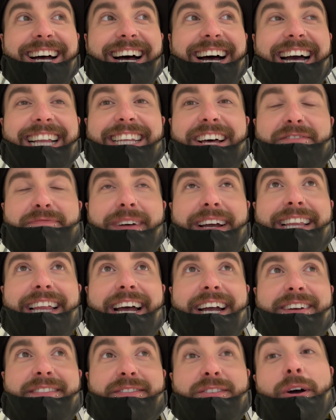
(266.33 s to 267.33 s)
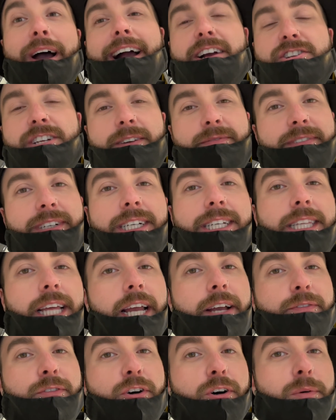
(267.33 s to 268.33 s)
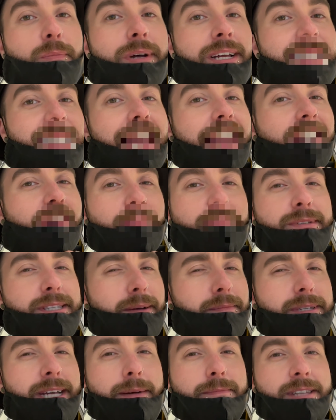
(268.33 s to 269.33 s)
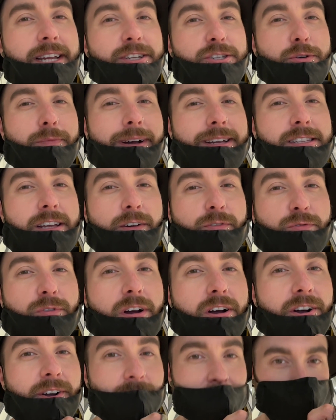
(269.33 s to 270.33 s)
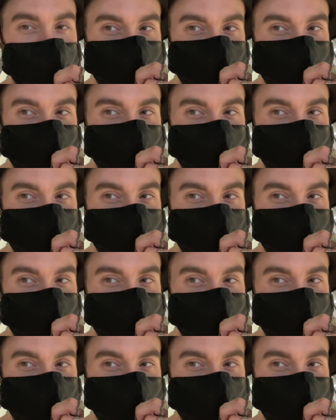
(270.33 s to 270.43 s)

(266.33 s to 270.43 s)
I love my life. No, actually I'm very thankful, but sometimes I do myself wrong.